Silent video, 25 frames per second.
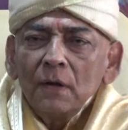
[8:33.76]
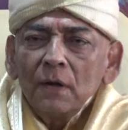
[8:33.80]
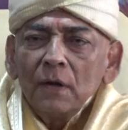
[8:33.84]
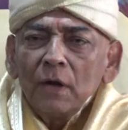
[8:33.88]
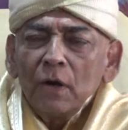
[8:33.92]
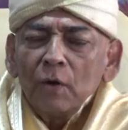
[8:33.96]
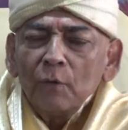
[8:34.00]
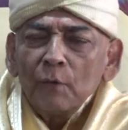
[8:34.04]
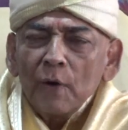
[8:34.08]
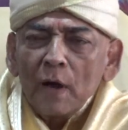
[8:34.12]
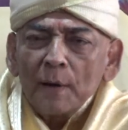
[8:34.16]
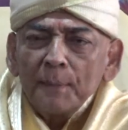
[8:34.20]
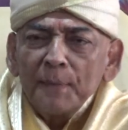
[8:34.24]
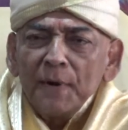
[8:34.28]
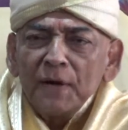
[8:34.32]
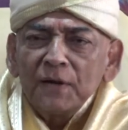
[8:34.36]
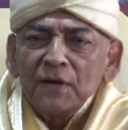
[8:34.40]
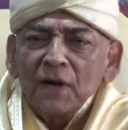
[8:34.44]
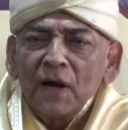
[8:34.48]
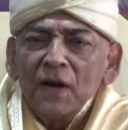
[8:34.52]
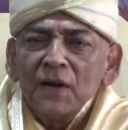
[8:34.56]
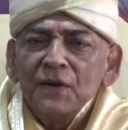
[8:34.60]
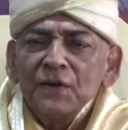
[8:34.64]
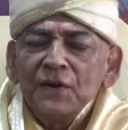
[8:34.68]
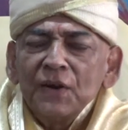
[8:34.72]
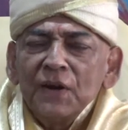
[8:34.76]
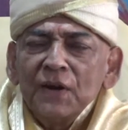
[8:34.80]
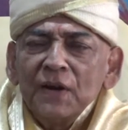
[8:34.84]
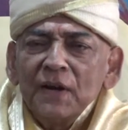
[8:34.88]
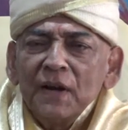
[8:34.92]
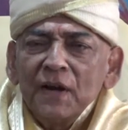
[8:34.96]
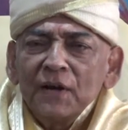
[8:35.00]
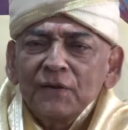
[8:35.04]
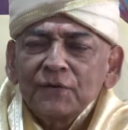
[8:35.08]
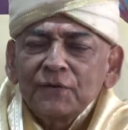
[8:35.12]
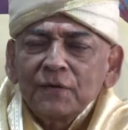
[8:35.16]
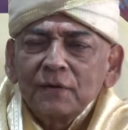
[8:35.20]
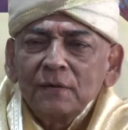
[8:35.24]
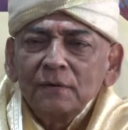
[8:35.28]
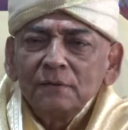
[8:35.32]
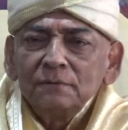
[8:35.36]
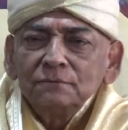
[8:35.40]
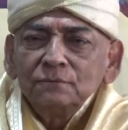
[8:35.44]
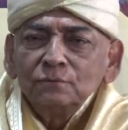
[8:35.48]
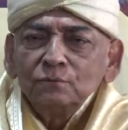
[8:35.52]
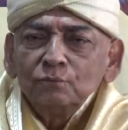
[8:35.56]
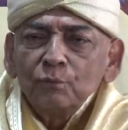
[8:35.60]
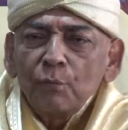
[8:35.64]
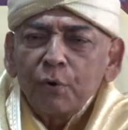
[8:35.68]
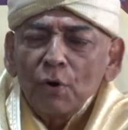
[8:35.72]
environmental engineers,
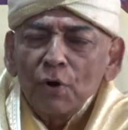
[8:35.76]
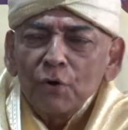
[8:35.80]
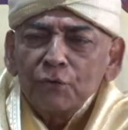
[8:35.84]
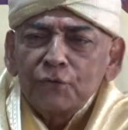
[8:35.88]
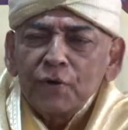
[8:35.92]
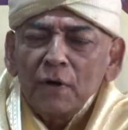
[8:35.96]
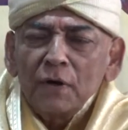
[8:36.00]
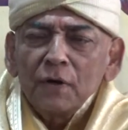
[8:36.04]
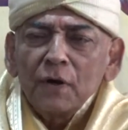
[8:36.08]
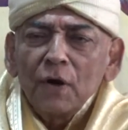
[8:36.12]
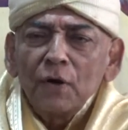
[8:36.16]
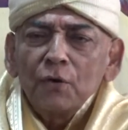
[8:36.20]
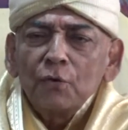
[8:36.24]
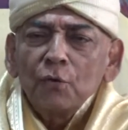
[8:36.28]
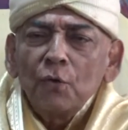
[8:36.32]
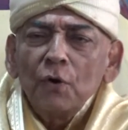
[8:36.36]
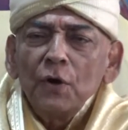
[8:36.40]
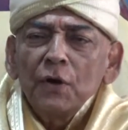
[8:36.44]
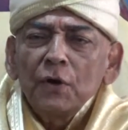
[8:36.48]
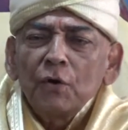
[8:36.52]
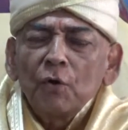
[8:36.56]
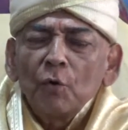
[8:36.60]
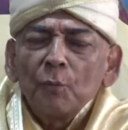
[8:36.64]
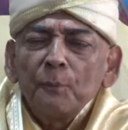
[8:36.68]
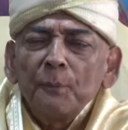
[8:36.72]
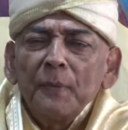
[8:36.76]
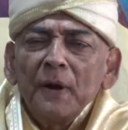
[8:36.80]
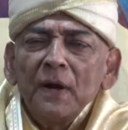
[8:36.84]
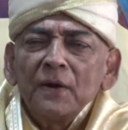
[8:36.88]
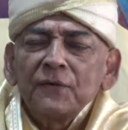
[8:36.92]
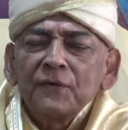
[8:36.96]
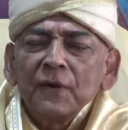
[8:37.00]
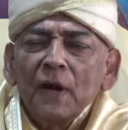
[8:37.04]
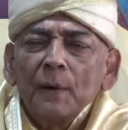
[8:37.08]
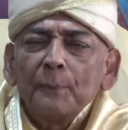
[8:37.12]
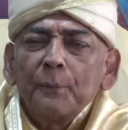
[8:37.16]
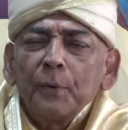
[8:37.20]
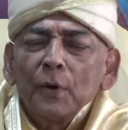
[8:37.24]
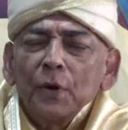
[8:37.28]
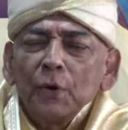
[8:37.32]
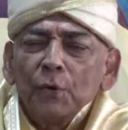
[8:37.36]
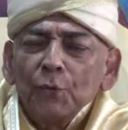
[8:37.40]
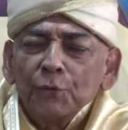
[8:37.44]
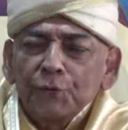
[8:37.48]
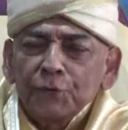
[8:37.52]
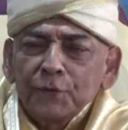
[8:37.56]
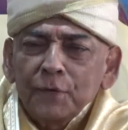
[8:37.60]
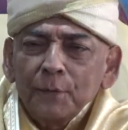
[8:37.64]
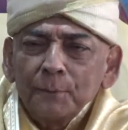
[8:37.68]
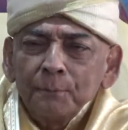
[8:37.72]
pollution control equipments are
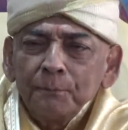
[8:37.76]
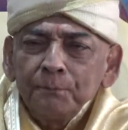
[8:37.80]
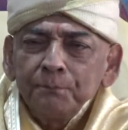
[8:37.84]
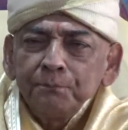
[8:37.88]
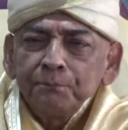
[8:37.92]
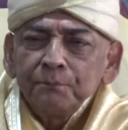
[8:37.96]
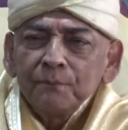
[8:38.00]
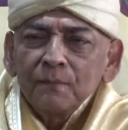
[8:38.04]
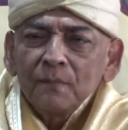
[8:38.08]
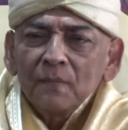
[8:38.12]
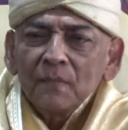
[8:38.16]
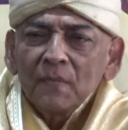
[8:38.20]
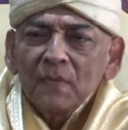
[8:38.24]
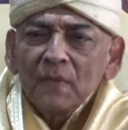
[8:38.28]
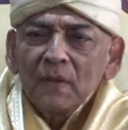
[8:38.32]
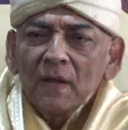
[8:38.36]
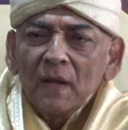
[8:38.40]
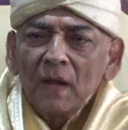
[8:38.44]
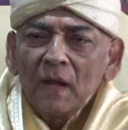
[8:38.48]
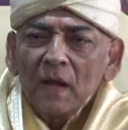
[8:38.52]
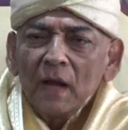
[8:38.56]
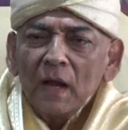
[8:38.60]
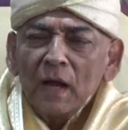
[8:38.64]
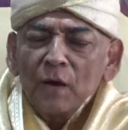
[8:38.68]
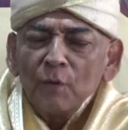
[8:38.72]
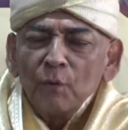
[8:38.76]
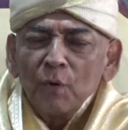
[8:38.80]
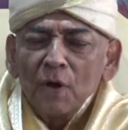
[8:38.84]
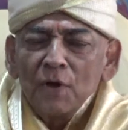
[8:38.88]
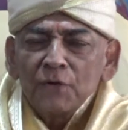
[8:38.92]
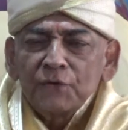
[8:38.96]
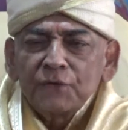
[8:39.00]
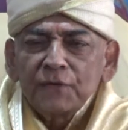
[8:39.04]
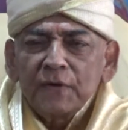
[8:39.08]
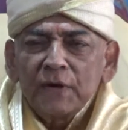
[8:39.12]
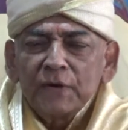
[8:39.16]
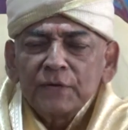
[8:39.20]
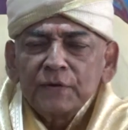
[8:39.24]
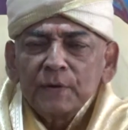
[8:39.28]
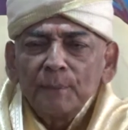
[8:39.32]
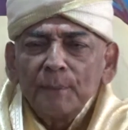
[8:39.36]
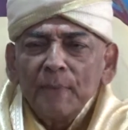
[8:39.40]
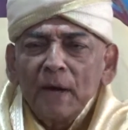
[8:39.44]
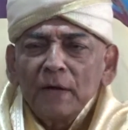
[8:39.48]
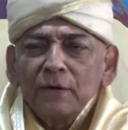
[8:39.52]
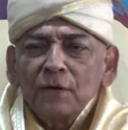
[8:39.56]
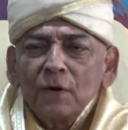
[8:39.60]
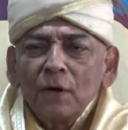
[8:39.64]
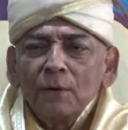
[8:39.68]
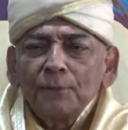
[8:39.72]
produced. And once it's a
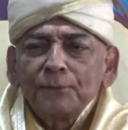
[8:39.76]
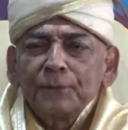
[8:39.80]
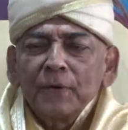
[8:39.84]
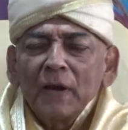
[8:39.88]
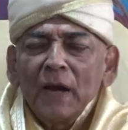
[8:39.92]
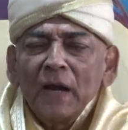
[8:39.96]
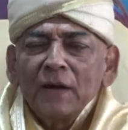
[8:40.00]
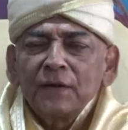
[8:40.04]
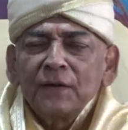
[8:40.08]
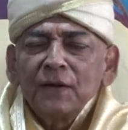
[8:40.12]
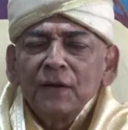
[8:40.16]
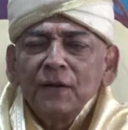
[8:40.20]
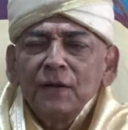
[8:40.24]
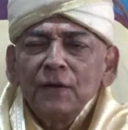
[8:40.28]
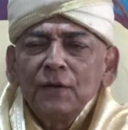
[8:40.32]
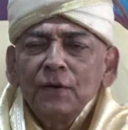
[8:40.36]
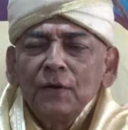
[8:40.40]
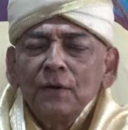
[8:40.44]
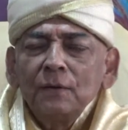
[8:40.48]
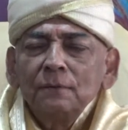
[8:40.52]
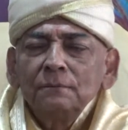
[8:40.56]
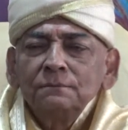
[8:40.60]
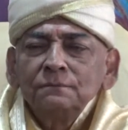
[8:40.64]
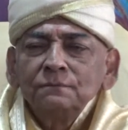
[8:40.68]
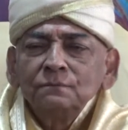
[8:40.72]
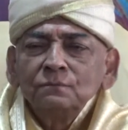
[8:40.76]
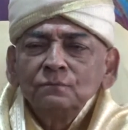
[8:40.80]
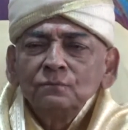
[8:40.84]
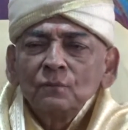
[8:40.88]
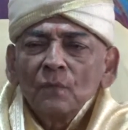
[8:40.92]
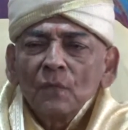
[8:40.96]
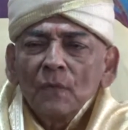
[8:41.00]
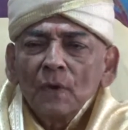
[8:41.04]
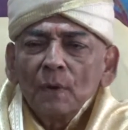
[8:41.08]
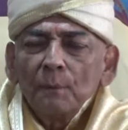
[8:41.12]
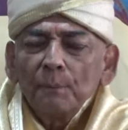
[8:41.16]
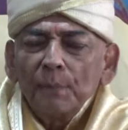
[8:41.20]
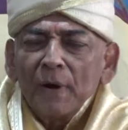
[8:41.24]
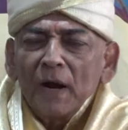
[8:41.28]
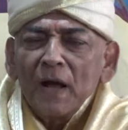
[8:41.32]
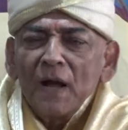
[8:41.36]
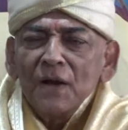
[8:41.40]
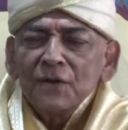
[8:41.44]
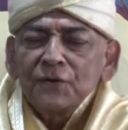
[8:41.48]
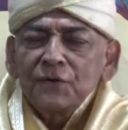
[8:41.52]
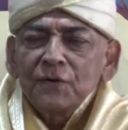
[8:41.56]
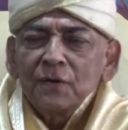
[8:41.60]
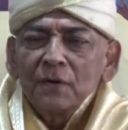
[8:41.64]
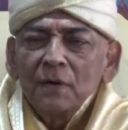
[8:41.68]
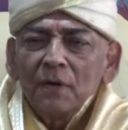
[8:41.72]
matter of selecting the
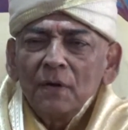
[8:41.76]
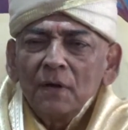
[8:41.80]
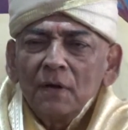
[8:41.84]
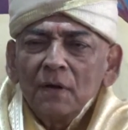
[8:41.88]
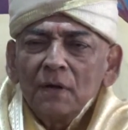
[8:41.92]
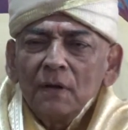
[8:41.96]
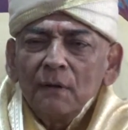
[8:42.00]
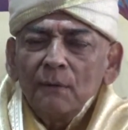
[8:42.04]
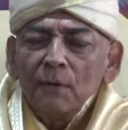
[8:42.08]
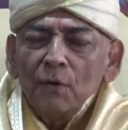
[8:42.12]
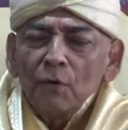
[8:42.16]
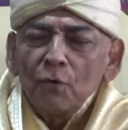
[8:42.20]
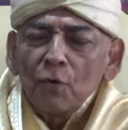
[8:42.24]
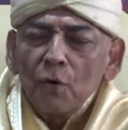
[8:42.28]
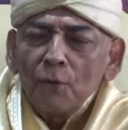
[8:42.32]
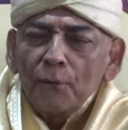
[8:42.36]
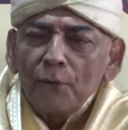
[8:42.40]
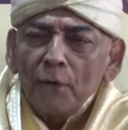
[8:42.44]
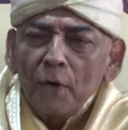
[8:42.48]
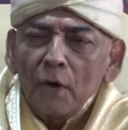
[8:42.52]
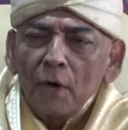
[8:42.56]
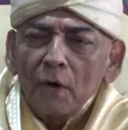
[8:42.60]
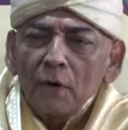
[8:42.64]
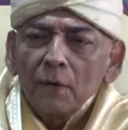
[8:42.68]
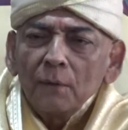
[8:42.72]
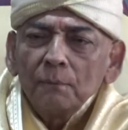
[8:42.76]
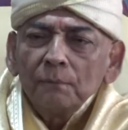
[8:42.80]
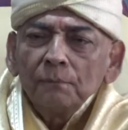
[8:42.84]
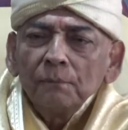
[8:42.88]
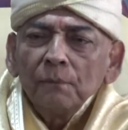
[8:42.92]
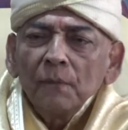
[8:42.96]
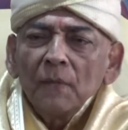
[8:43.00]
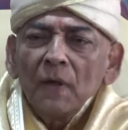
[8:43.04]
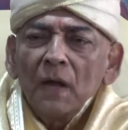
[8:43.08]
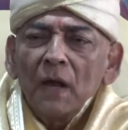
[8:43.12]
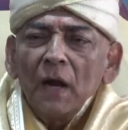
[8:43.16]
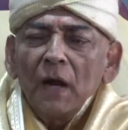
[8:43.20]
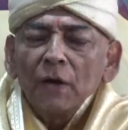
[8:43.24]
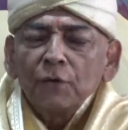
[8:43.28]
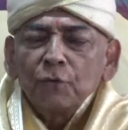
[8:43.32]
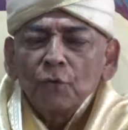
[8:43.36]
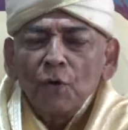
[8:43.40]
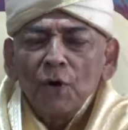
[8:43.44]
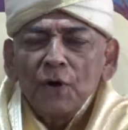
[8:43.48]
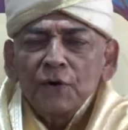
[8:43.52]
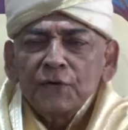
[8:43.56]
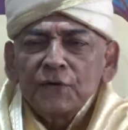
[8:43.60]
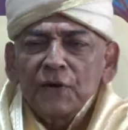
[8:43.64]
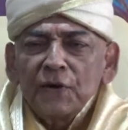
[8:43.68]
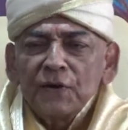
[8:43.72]
branch, they will go for
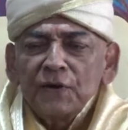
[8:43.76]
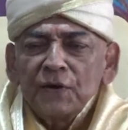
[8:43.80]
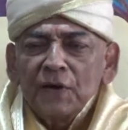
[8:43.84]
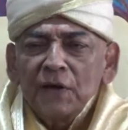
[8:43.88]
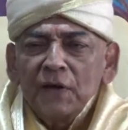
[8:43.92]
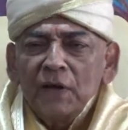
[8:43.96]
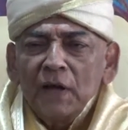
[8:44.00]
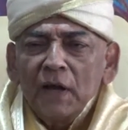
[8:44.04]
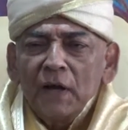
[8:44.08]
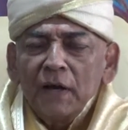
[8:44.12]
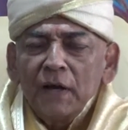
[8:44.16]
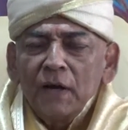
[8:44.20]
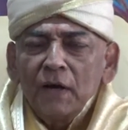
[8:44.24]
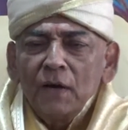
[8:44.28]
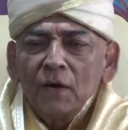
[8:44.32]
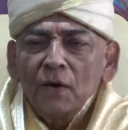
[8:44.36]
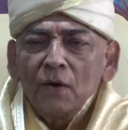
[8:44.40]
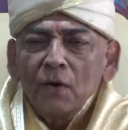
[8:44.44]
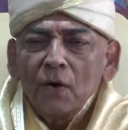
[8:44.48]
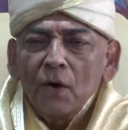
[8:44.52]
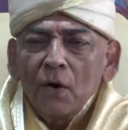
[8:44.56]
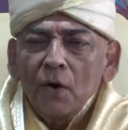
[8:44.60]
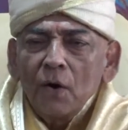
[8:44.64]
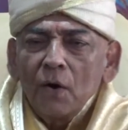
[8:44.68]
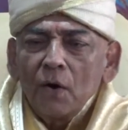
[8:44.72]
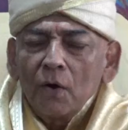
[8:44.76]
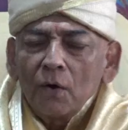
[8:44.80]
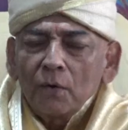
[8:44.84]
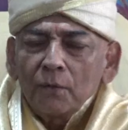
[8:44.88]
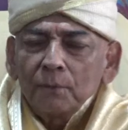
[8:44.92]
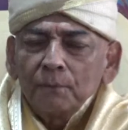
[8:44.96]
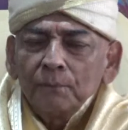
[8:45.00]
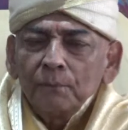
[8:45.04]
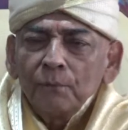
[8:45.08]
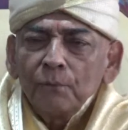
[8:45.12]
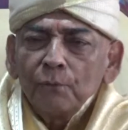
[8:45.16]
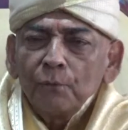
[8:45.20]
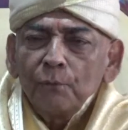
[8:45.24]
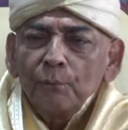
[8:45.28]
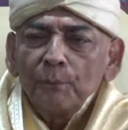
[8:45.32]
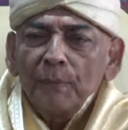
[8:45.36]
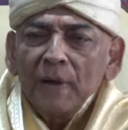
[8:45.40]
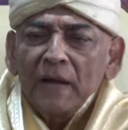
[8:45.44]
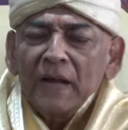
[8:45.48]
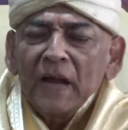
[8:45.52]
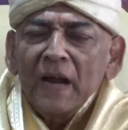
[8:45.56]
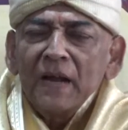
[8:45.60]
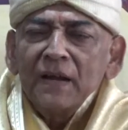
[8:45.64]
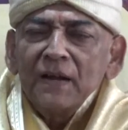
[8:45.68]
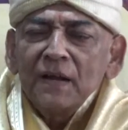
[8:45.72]
electronics engineering or
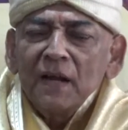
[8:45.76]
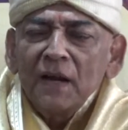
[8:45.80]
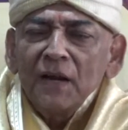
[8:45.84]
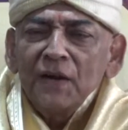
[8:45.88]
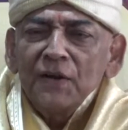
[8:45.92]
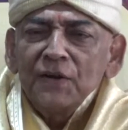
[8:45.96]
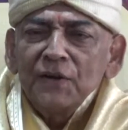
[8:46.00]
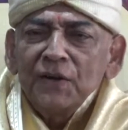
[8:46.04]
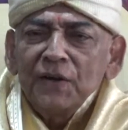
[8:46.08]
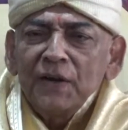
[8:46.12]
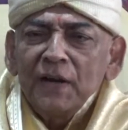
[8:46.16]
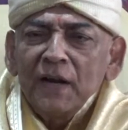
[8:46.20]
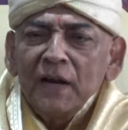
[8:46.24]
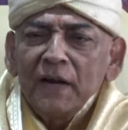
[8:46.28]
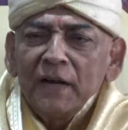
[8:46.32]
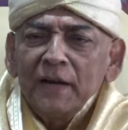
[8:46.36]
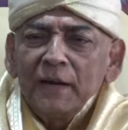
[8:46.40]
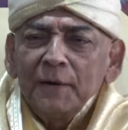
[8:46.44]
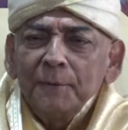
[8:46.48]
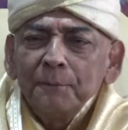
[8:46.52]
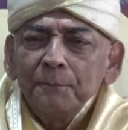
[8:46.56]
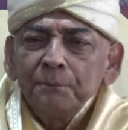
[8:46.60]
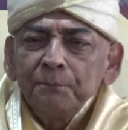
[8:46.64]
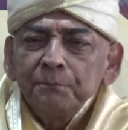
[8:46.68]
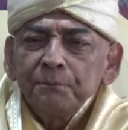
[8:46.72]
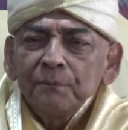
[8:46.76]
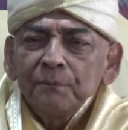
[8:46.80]
mechanical engineering